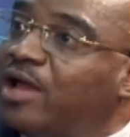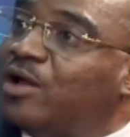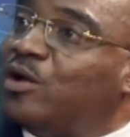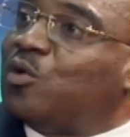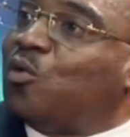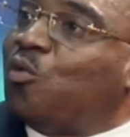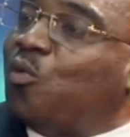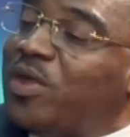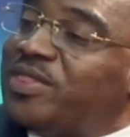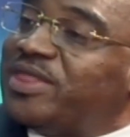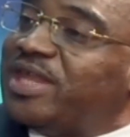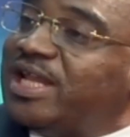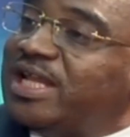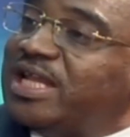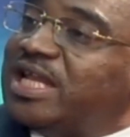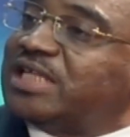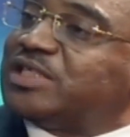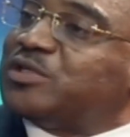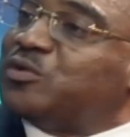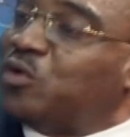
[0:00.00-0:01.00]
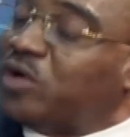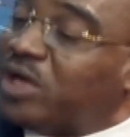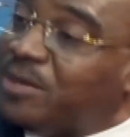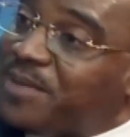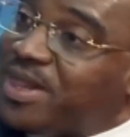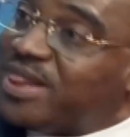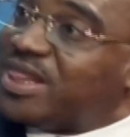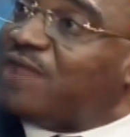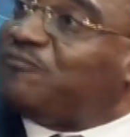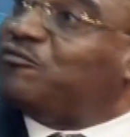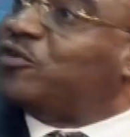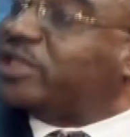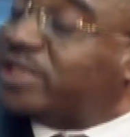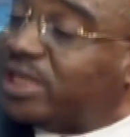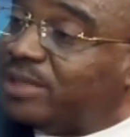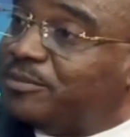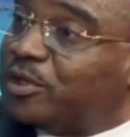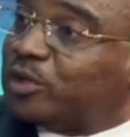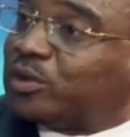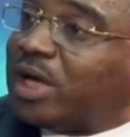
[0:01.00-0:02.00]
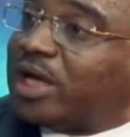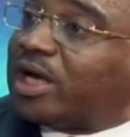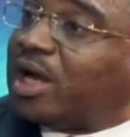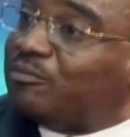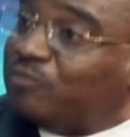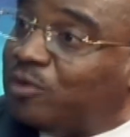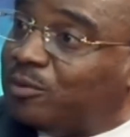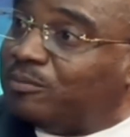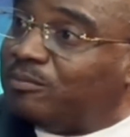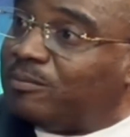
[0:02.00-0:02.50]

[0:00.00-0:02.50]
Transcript: when the illness, you know, remains there for 3 months and above.